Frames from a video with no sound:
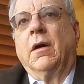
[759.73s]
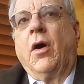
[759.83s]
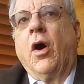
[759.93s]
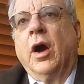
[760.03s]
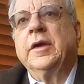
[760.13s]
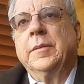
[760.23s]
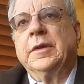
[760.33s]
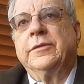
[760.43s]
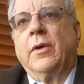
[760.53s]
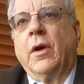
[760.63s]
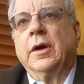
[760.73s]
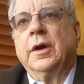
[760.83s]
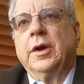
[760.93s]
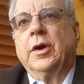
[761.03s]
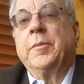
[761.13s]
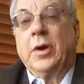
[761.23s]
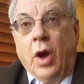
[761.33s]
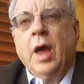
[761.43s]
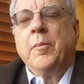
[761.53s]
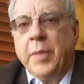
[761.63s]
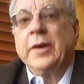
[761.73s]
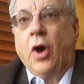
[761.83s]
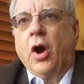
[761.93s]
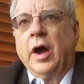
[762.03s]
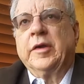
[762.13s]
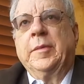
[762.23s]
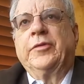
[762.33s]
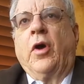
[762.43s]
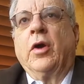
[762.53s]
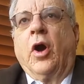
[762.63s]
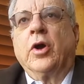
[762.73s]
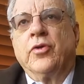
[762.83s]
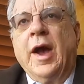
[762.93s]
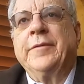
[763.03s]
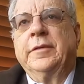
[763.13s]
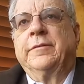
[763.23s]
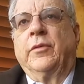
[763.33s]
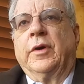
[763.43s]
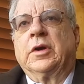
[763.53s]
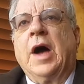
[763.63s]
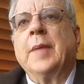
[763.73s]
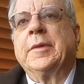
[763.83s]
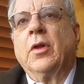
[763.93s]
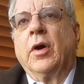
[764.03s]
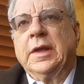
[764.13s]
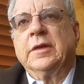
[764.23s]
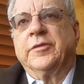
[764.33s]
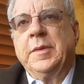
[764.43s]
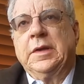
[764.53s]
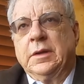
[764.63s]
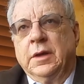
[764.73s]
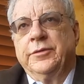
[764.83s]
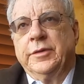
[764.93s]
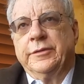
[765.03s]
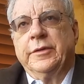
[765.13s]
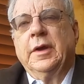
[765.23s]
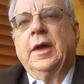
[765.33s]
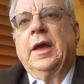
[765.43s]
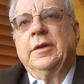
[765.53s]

our arguments are, but but our arguments are, are crafted for common law English speaking countries. Mm-hmm.